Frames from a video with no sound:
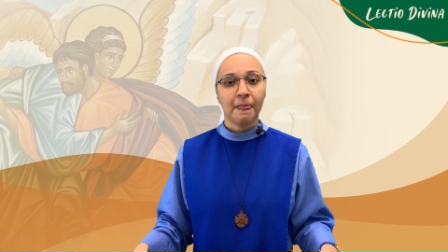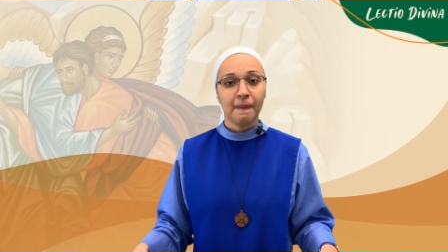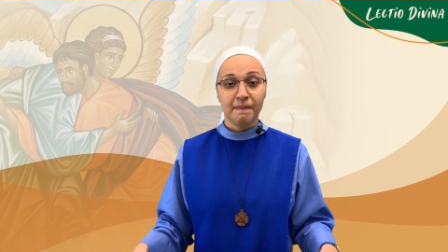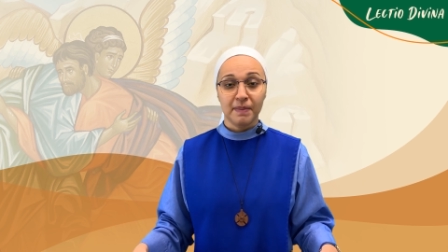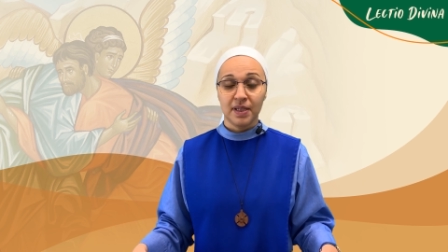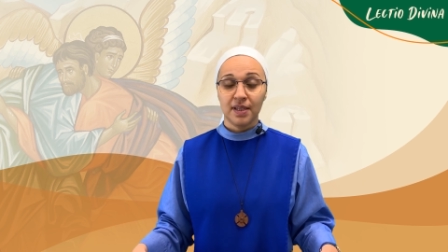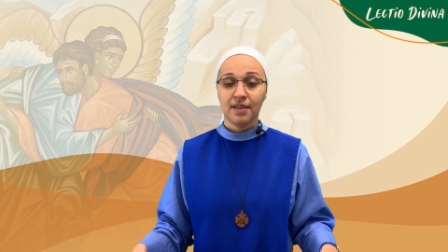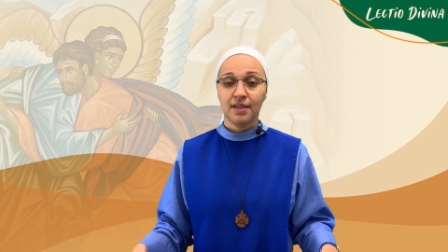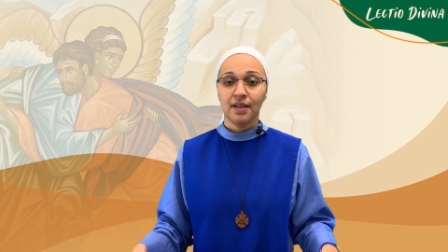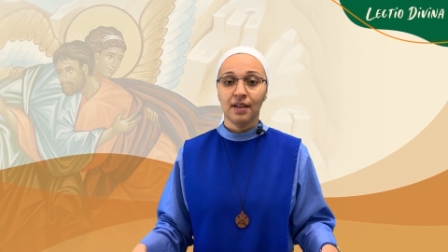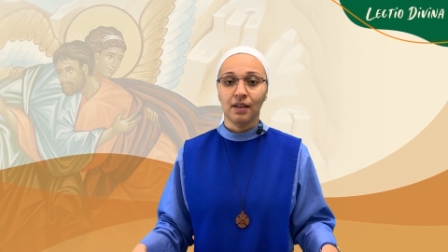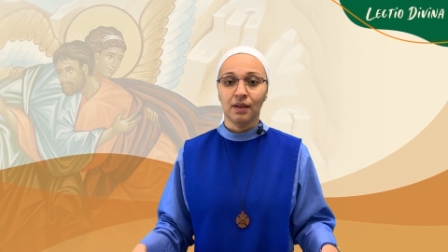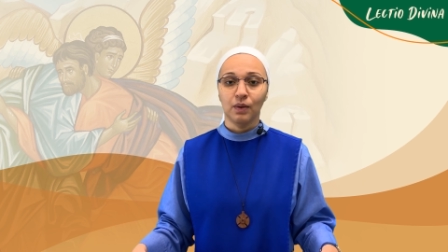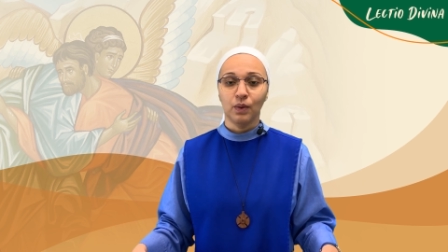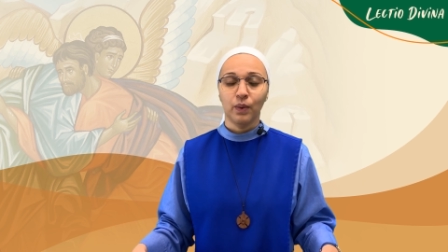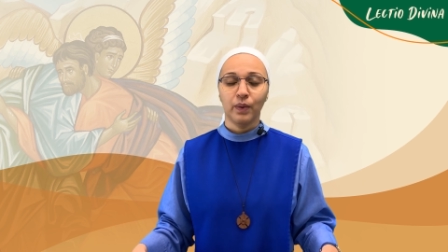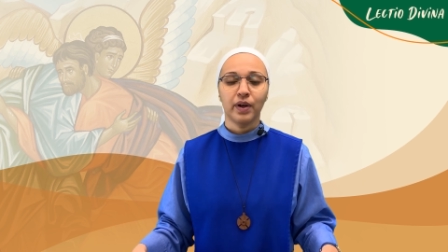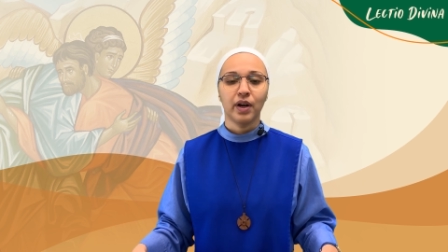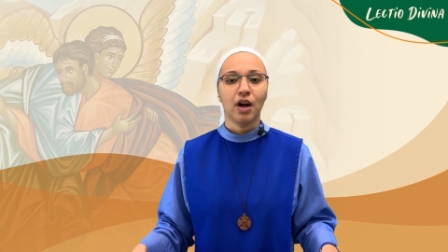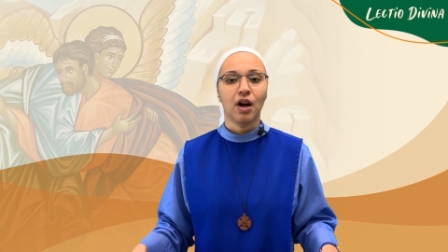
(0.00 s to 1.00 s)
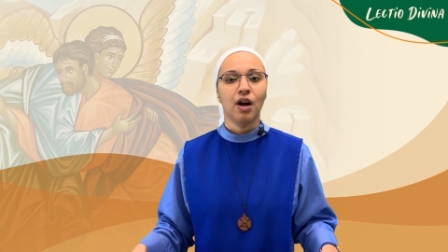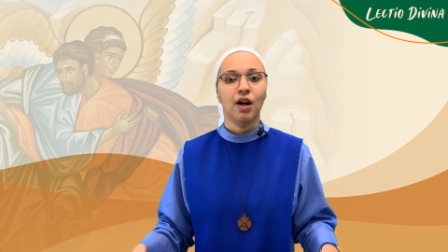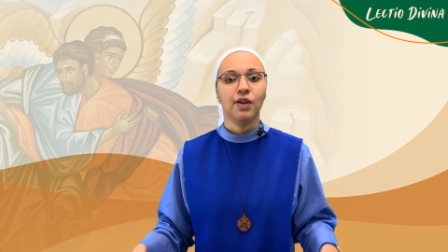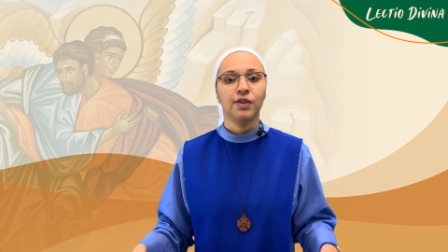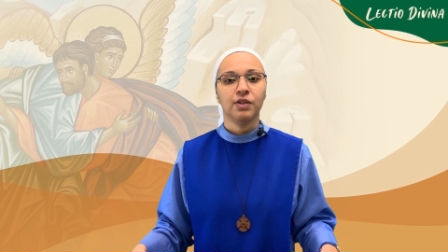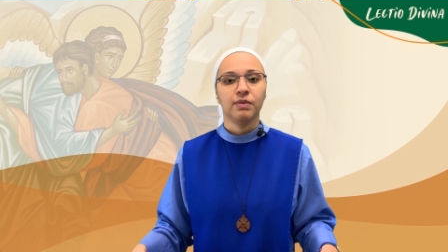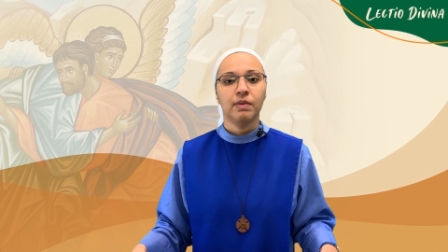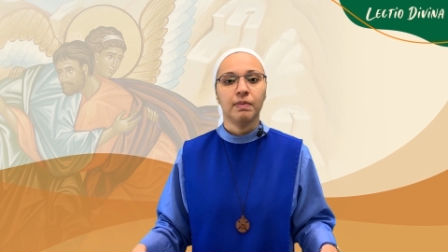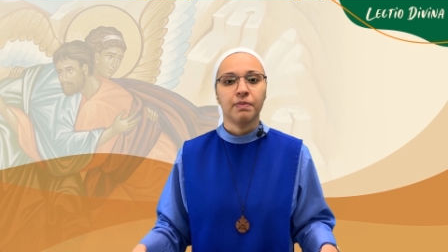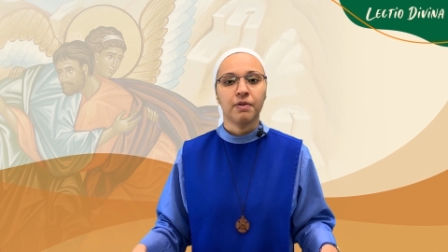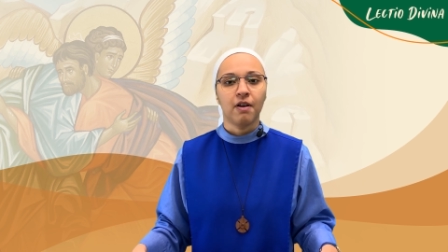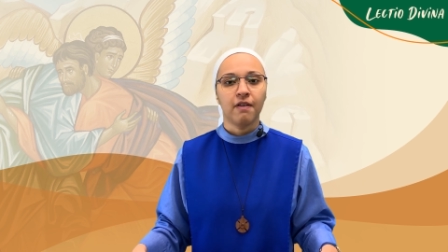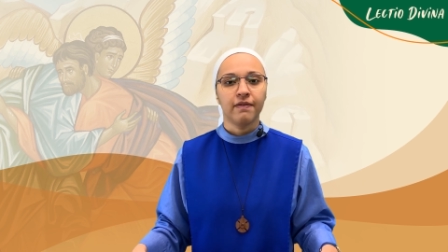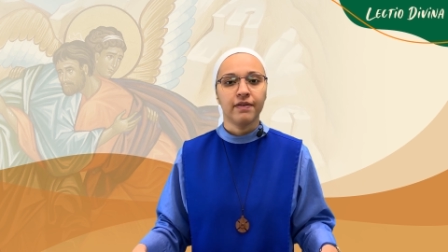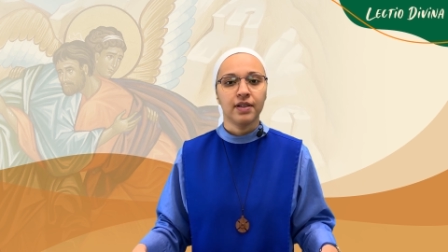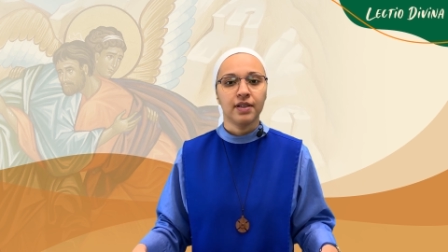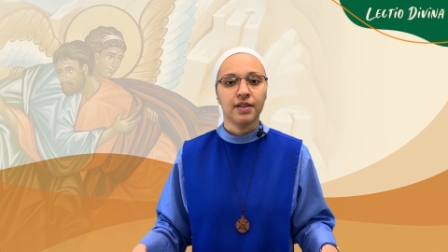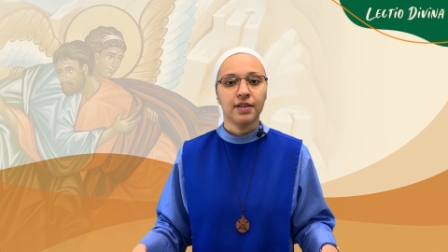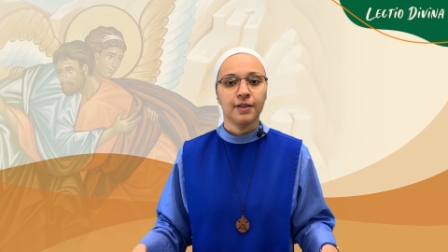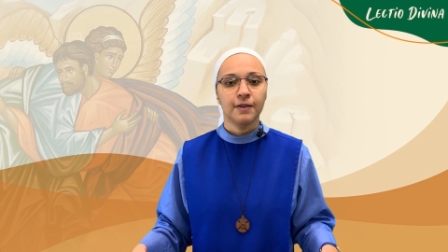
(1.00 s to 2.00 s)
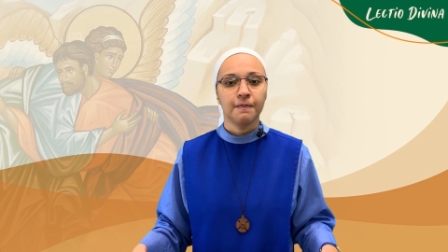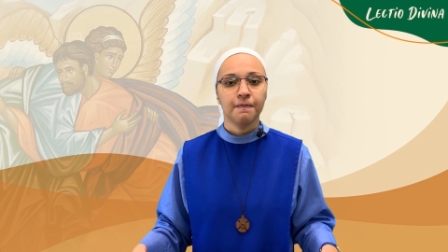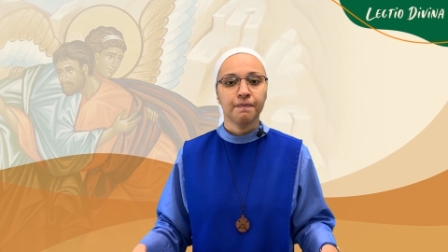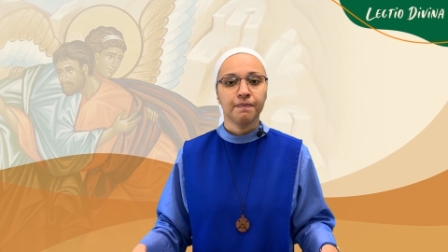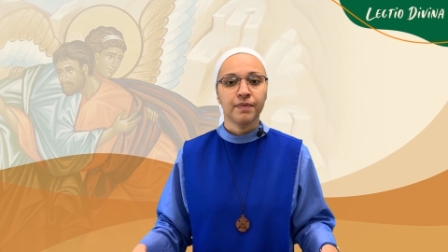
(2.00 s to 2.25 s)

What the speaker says: but still, we are called to be prophets.